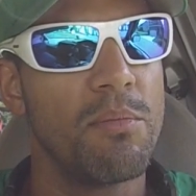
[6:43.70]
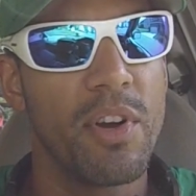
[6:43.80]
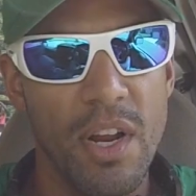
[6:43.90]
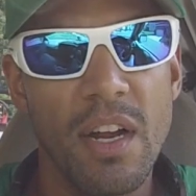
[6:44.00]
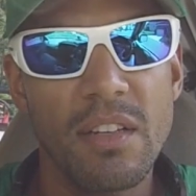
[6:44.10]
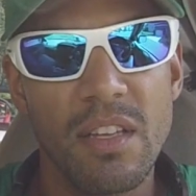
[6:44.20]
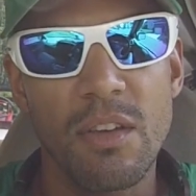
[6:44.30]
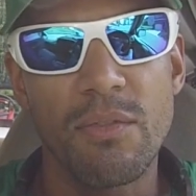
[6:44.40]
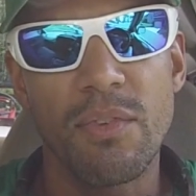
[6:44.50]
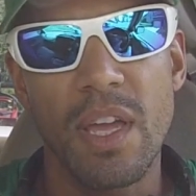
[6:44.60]

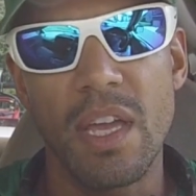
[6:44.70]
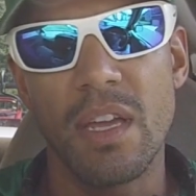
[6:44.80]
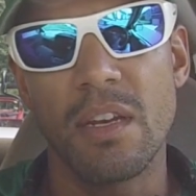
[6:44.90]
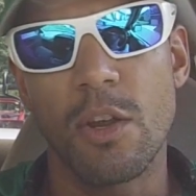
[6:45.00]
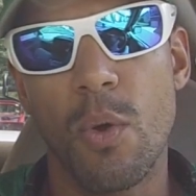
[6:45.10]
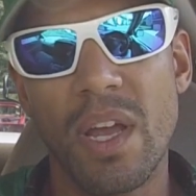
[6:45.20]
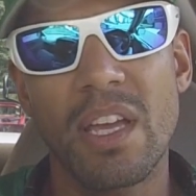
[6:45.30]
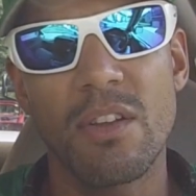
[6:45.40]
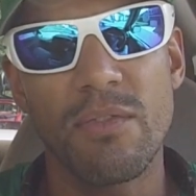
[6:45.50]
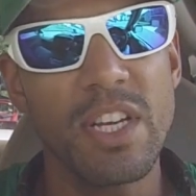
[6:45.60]
productive and quick
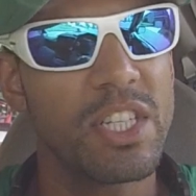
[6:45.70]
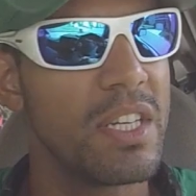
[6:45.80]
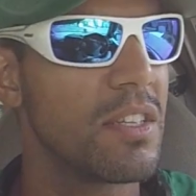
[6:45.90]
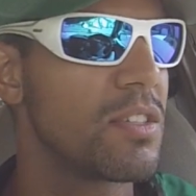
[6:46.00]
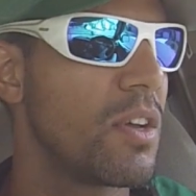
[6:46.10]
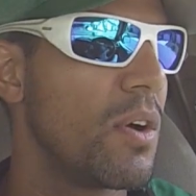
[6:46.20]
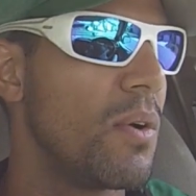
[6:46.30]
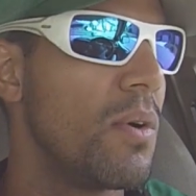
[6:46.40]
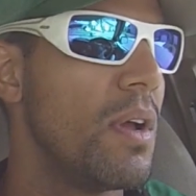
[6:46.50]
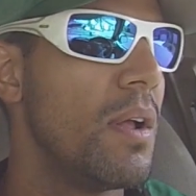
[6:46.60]
and efficient.
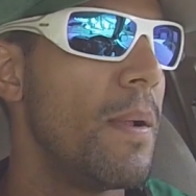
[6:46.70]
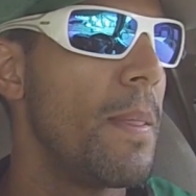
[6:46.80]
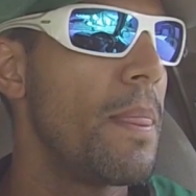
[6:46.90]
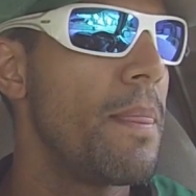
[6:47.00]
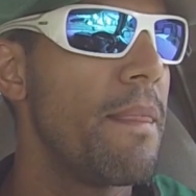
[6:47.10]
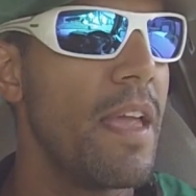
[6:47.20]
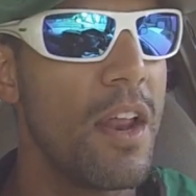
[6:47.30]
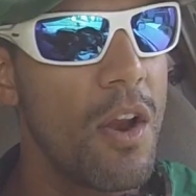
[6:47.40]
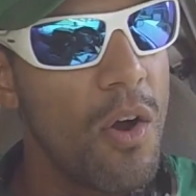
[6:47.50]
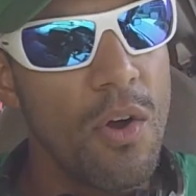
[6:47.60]
So,
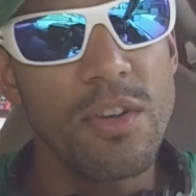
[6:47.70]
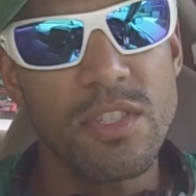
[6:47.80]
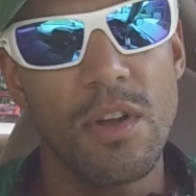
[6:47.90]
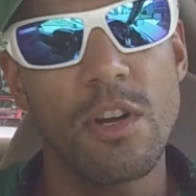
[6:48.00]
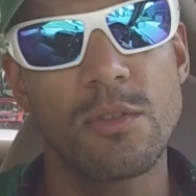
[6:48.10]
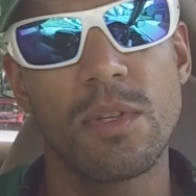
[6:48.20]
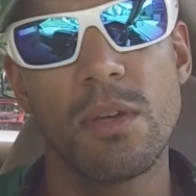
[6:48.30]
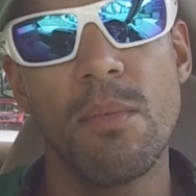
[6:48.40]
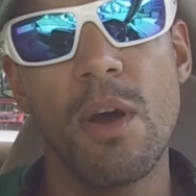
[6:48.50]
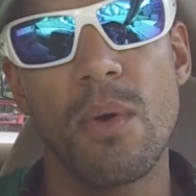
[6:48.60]
and it all starts with
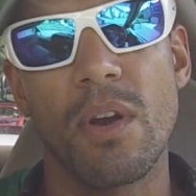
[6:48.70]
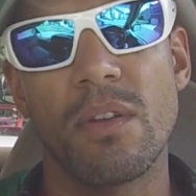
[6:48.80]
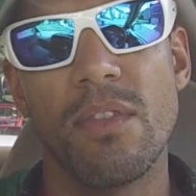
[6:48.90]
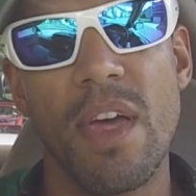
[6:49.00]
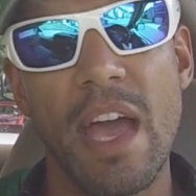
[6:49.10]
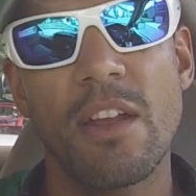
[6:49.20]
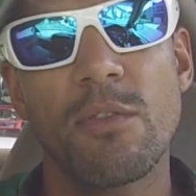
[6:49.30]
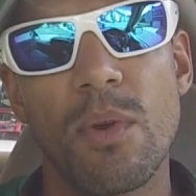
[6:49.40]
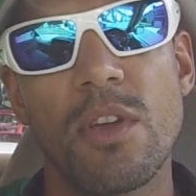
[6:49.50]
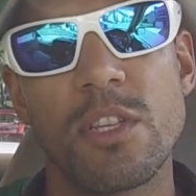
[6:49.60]
the mower. That
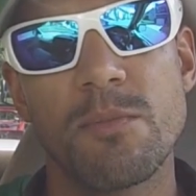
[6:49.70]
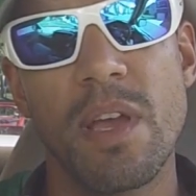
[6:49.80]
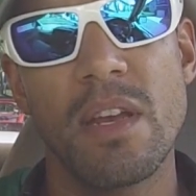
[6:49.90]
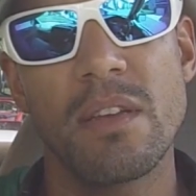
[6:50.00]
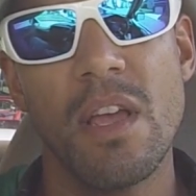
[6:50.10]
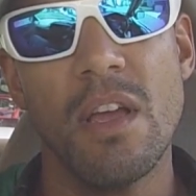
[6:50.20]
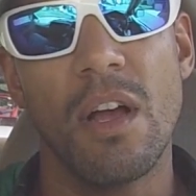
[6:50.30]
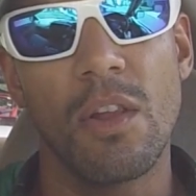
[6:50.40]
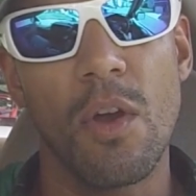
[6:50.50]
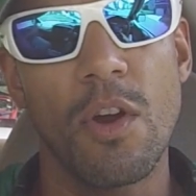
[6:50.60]
is where you spend
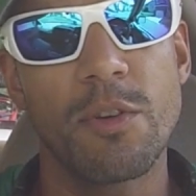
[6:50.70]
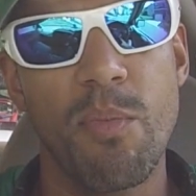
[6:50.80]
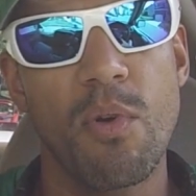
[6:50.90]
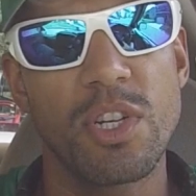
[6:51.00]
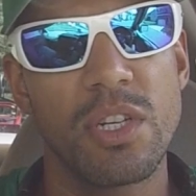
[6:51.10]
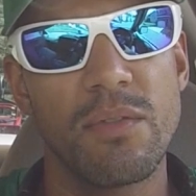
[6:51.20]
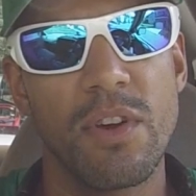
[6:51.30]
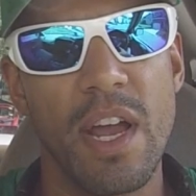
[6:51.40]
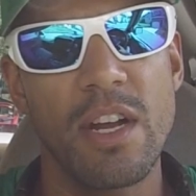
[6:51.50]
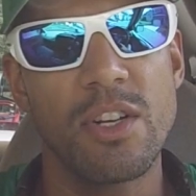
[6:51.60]
a large portion of
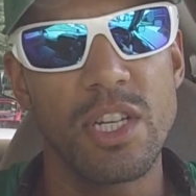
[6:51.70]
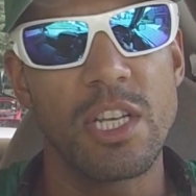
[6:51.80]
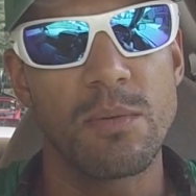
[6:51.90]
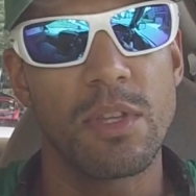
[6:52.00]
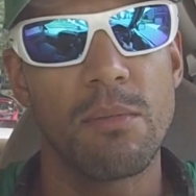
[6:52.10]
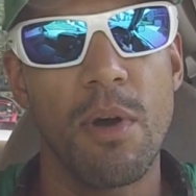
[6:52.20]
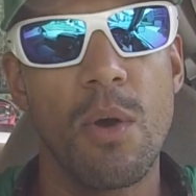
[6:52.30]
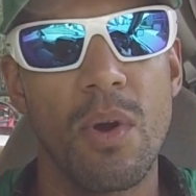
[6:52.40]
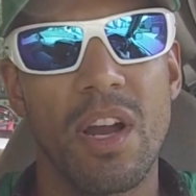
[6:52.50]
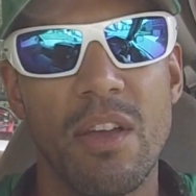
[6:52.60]
your energy, is with the
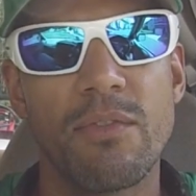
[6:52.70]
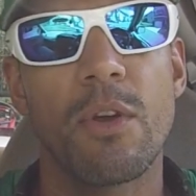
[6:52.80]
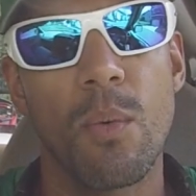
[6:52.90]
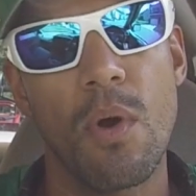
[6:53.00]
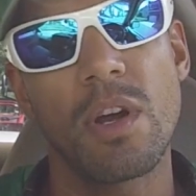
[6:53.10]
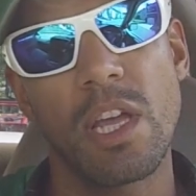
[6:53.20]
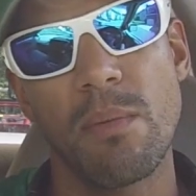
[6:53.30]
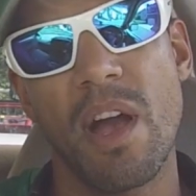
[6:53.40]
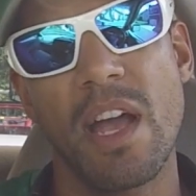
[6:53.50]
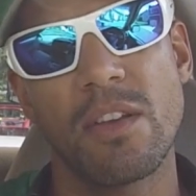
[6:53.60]
mower, if you're walking
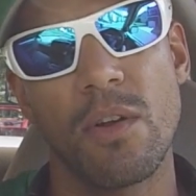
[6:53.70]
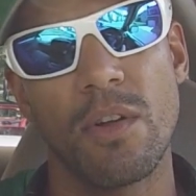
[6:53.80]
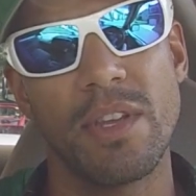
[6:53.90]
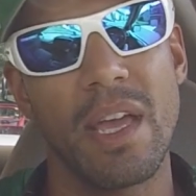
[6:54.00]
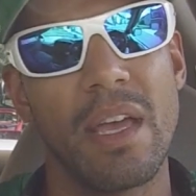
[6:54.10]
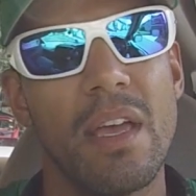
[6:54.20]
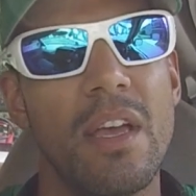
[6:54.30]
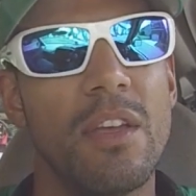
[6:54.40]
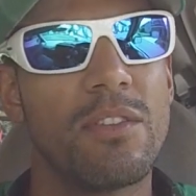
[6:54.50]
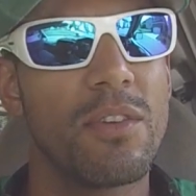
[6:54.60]
behind it all day.
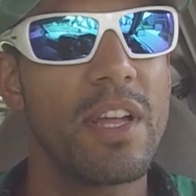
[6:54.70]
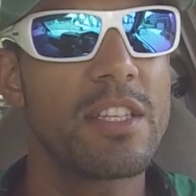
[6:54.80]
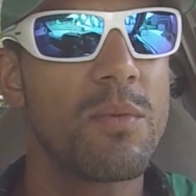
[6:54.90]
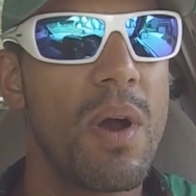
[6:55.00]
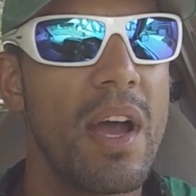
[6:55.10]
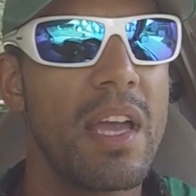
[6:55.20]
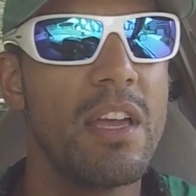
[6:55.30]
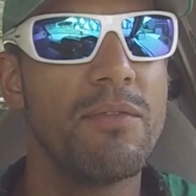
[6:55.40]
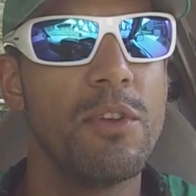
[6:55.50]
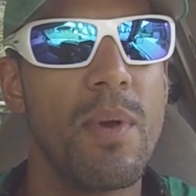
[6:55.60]
So that's why
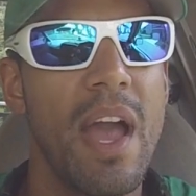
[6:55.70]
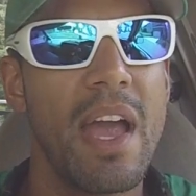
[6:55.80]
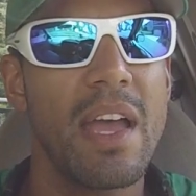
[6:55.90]
if you